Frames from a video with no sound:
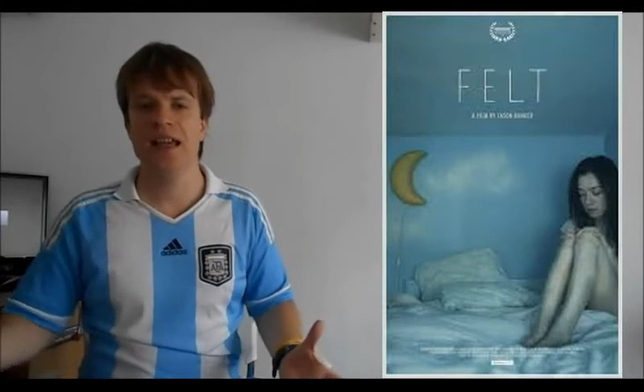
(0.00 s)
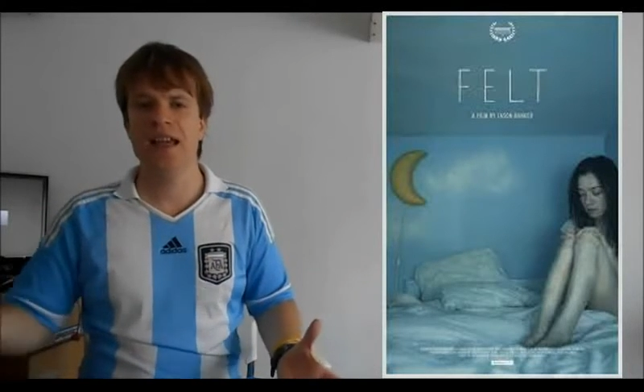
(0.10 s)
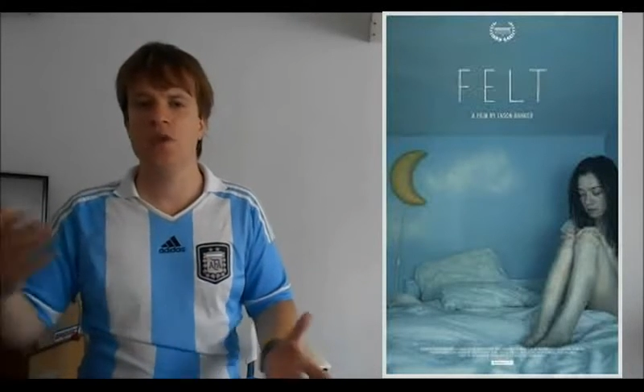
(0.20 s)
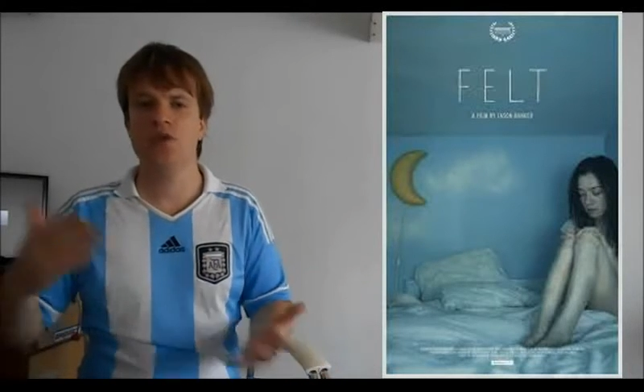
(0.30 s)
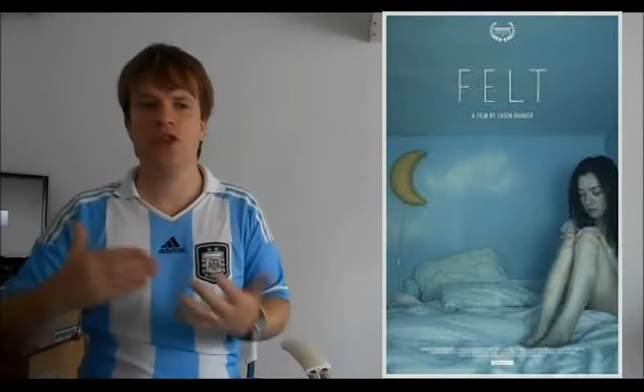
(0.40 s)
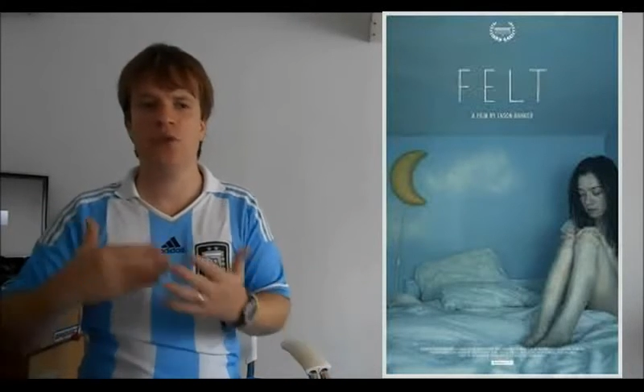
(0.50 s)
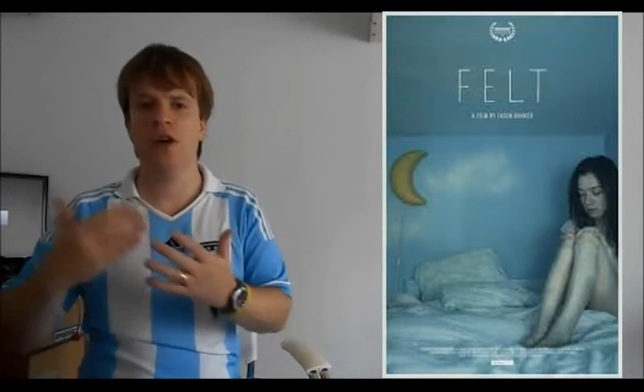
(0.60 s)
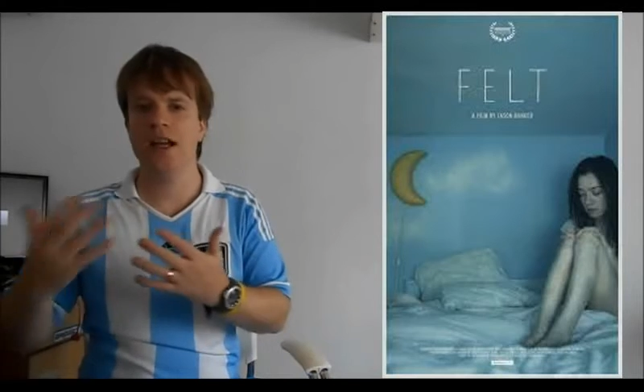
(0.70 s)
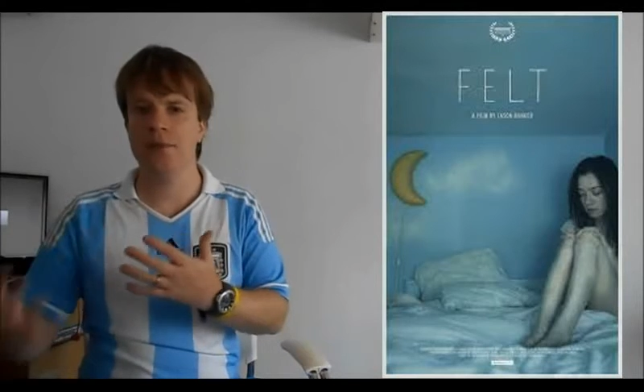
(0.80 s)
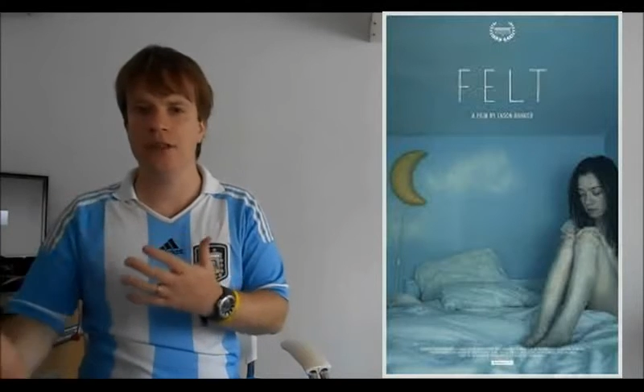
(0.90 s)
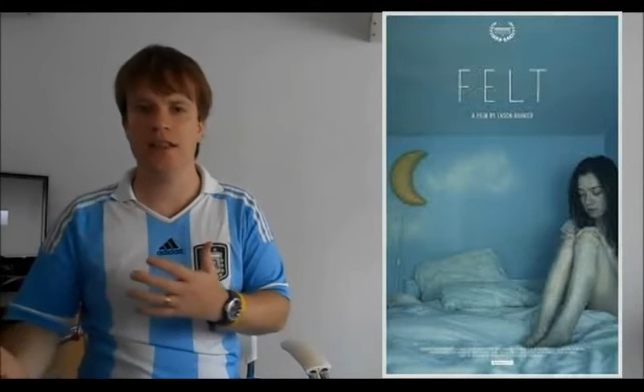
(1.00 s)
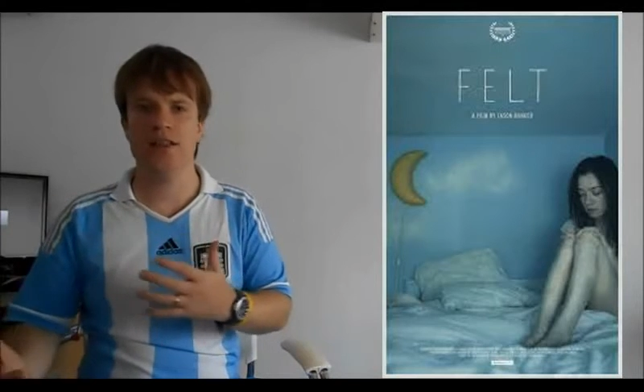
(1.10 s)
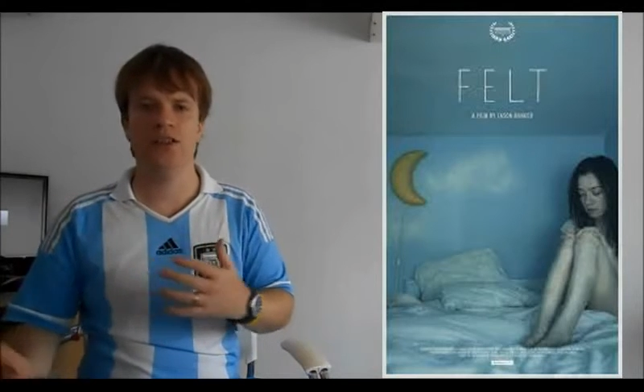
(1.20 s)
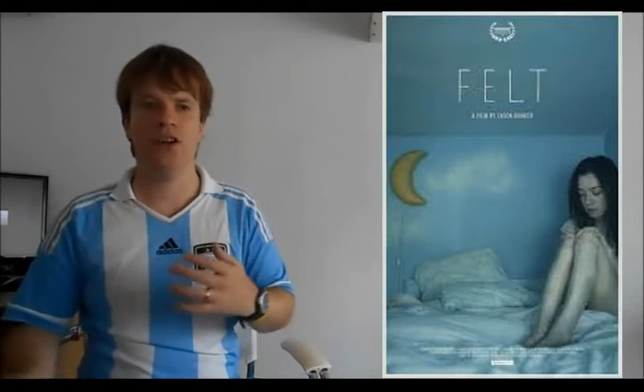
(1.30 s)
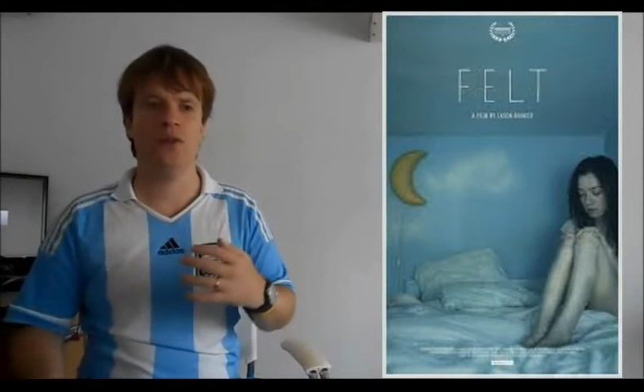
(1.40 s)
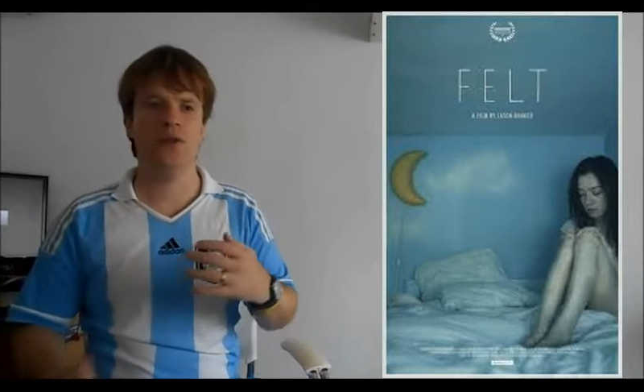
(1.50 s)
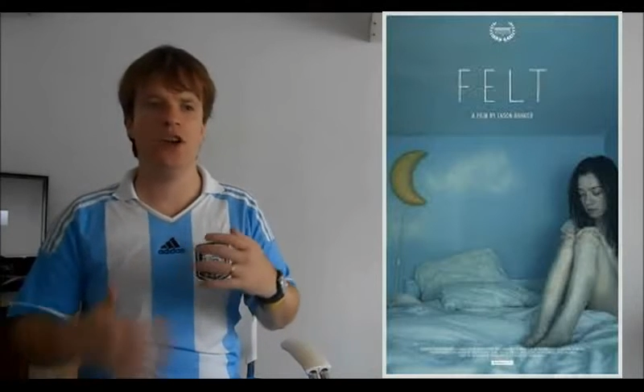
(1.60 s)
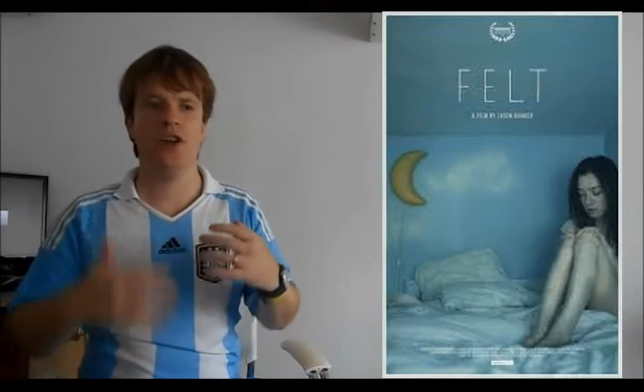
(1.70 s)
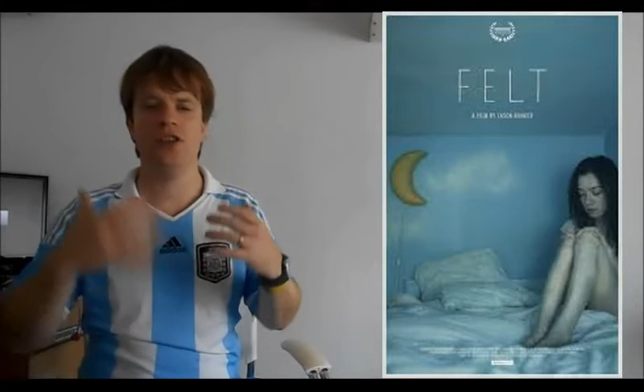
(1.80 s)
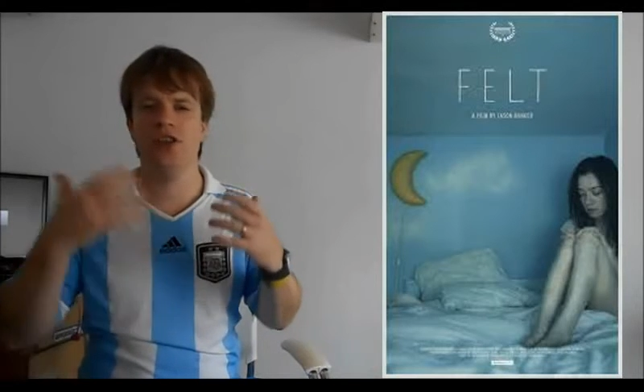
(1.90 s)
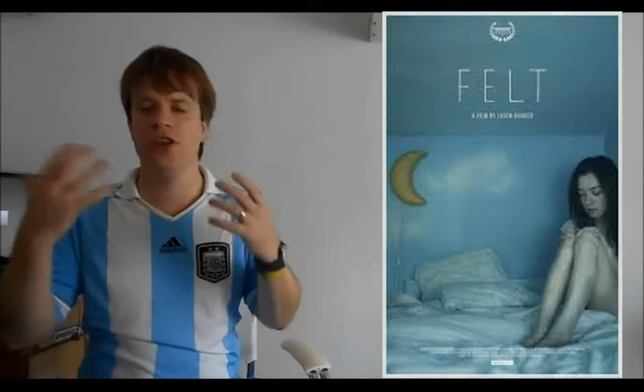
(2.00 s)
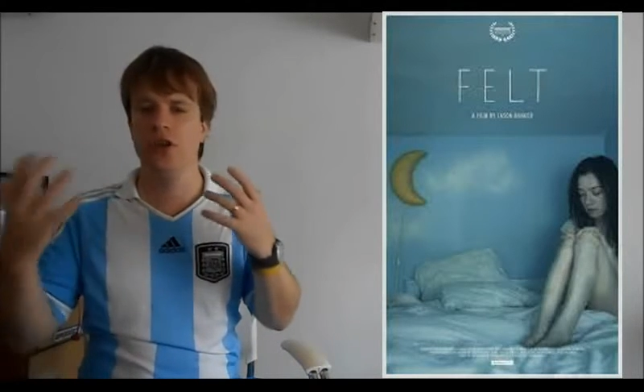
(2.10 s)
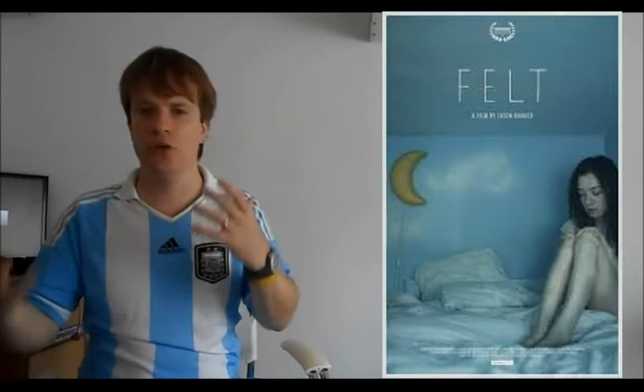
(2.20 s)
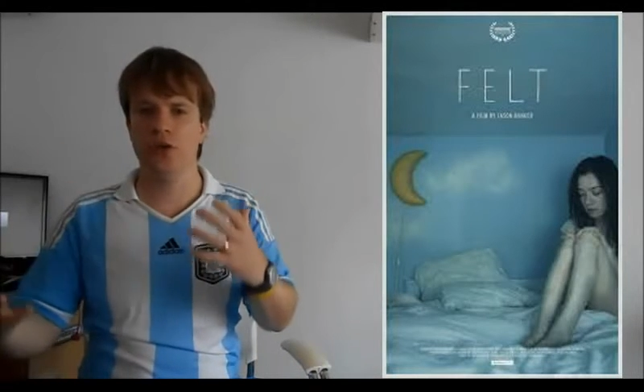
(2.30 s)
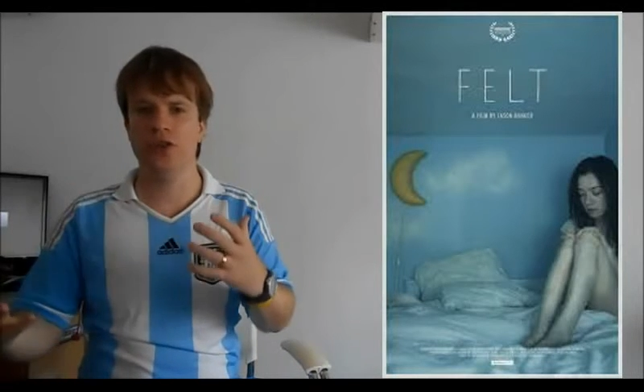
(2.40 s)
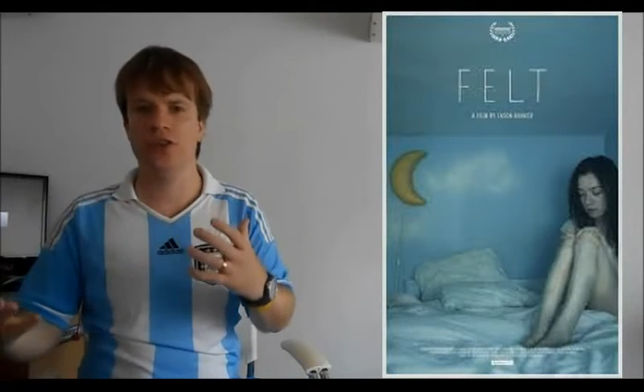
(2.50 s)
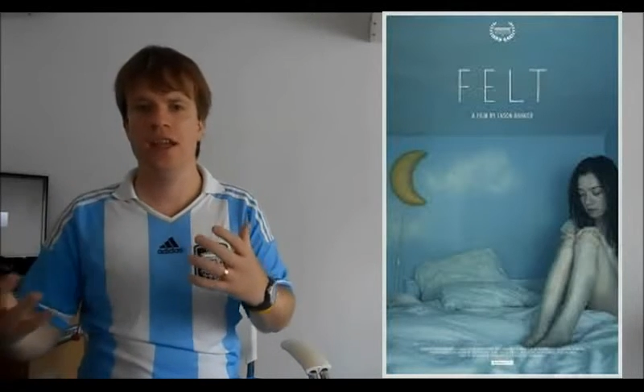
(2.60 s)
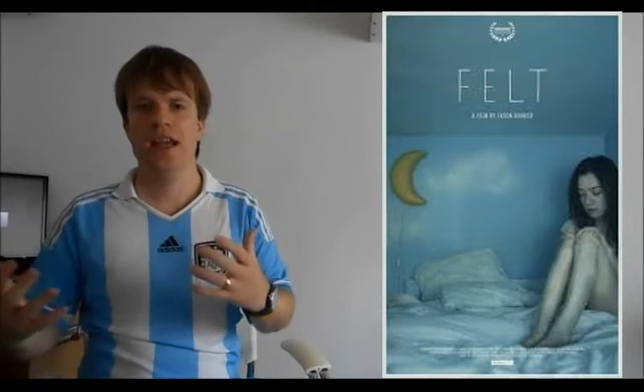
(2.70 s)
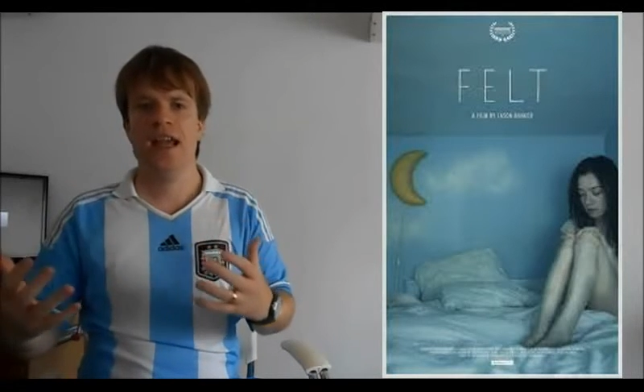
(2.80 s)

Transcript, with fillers: It was just ramblings of, you know, just thoughts,